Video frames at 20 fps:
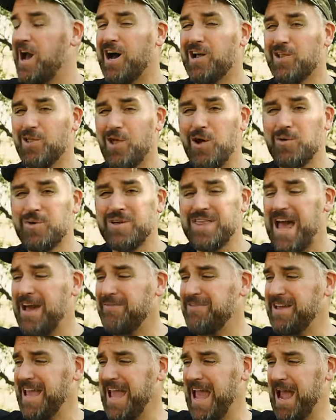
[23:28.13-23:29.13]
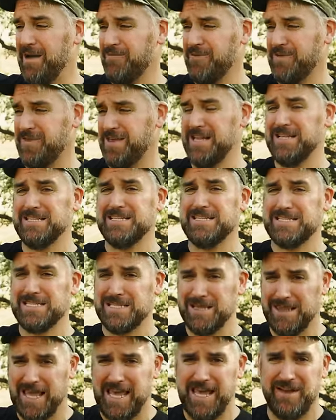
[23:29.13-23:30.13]
along with having everything
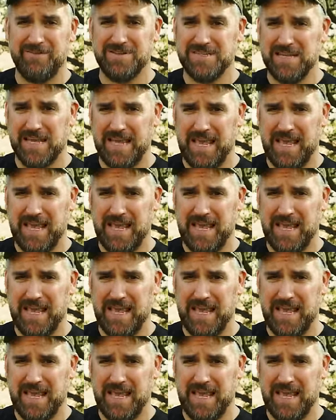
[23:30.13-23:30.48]
slaved